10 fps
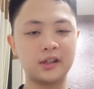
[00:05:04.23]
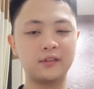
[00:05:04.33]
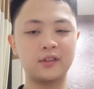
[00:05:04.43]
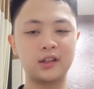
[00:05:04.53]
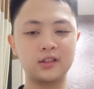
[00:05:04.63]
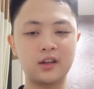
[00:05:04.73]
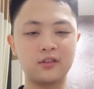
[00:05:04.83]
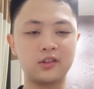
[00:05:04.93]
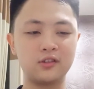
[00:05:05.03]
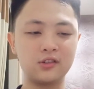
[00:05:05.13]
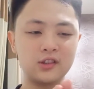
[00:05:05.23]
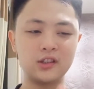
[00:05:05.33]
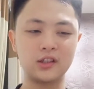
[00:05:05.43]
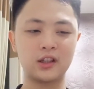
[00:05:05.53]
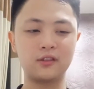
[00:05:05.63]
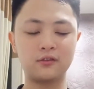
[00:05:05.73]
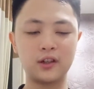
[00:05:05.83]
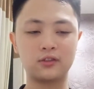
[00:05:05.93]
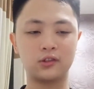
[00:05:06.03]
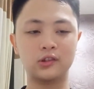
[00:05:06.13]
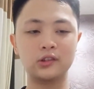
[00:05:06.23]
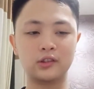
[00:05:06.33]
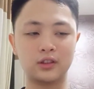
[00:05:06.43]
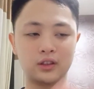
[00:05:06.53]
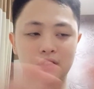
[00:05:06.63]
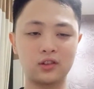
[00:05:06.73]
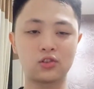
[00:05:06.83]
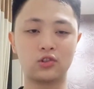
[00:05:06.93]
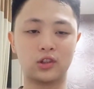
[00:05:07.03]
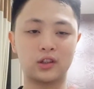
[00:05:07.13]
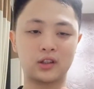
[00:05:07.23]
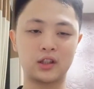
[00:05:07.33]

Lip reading: having entry when you only need N5 to go to language school?